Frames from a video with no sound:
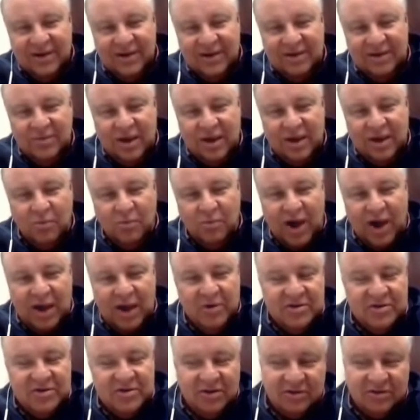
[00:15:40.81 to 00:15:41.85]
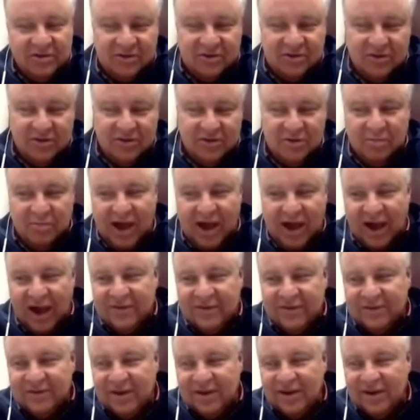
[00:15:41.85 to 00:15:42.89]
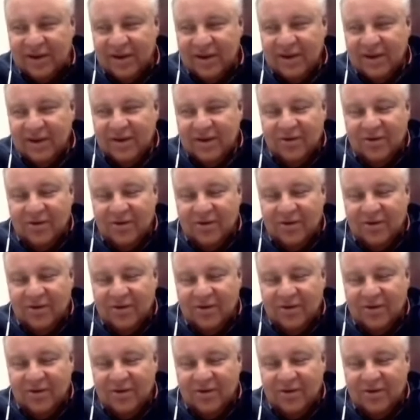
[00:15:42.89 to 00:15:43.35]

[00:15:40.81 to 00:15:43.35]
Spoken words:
and why would you exclude boxing